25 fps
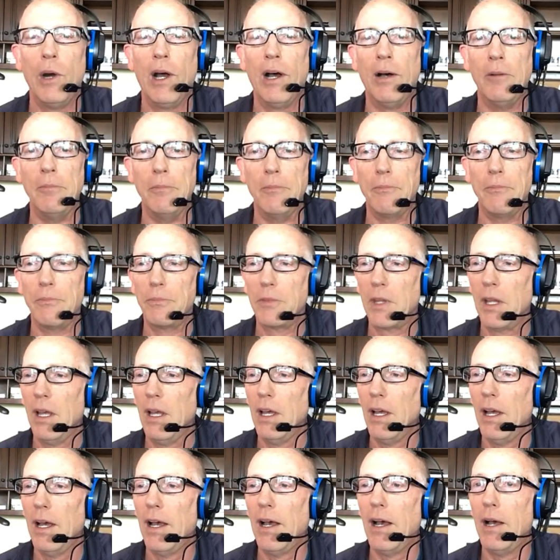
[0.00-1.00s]
Well,
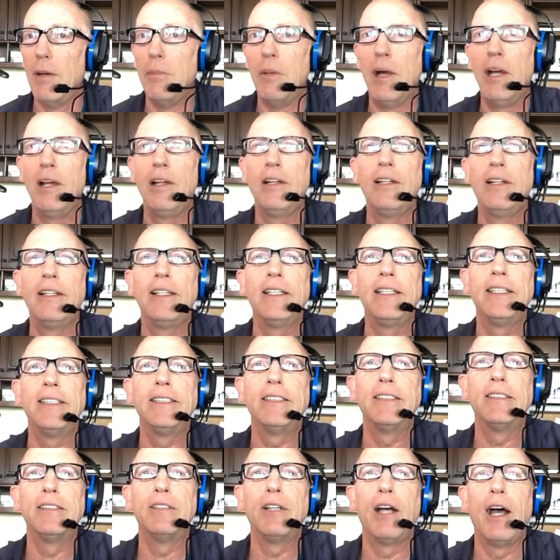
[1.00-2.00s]
um,
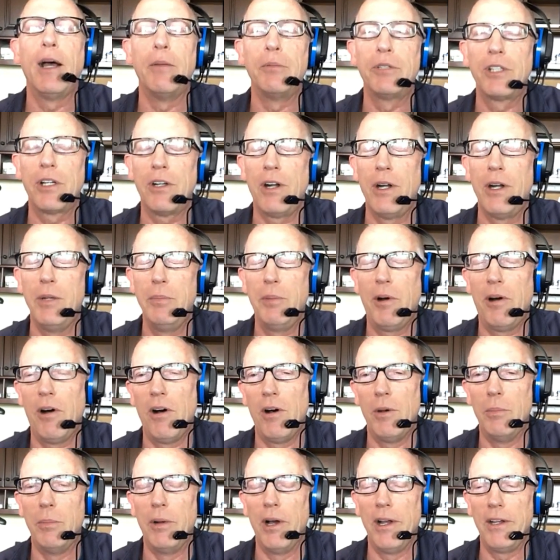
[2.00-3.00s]
I'm sorry,
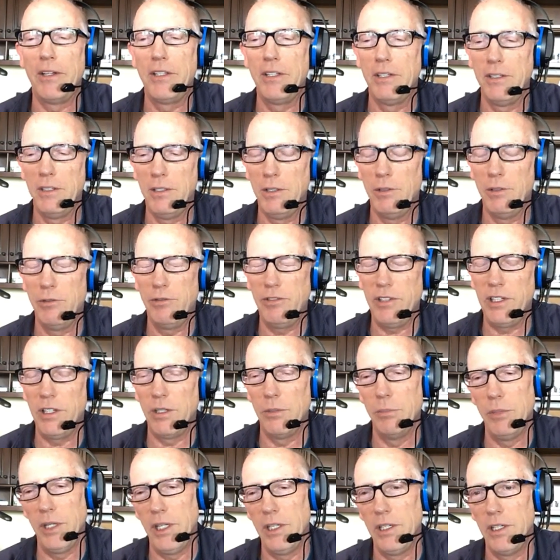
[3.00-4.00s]
Paul, but you
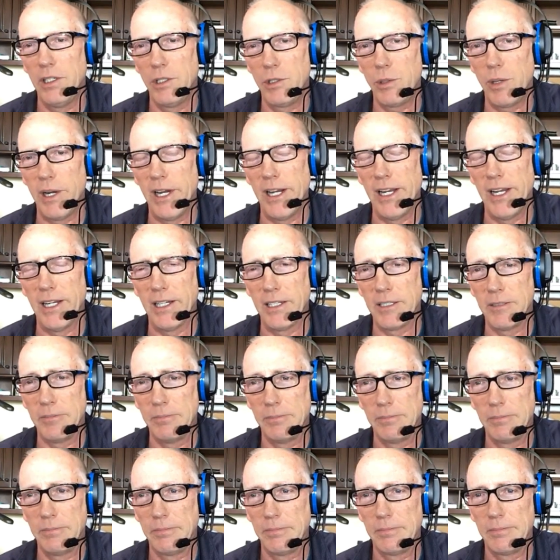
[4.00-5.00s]
failed media training.
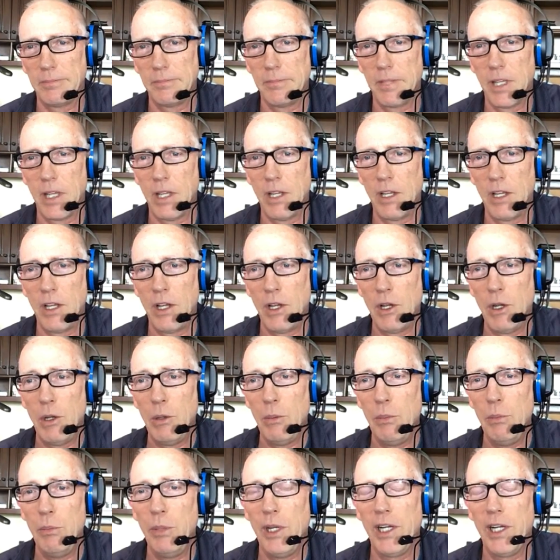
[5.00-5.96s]
Oh,